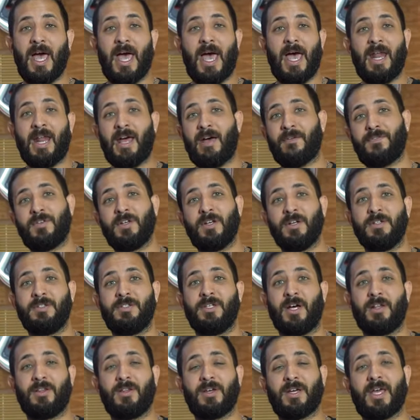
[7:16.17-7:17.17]
And after you're
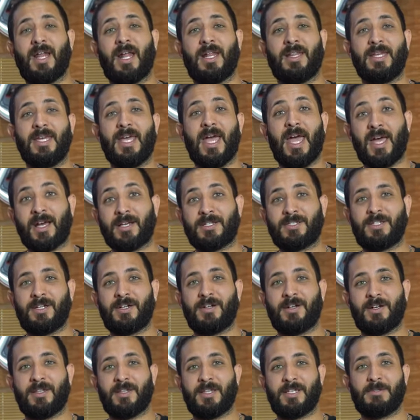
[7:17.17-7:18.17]
done looking at the
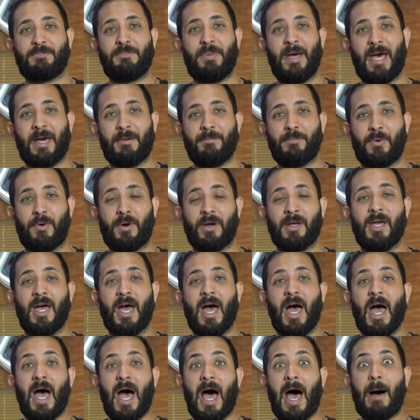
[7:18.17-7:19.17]
exterior of this bad boy,
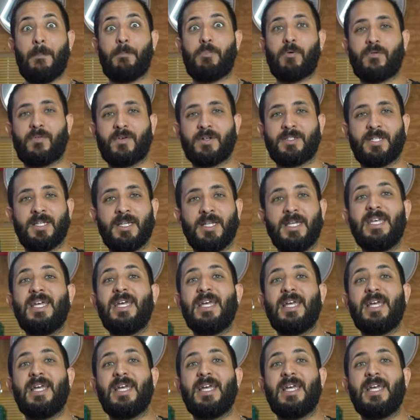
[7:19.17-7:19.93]
hop over to the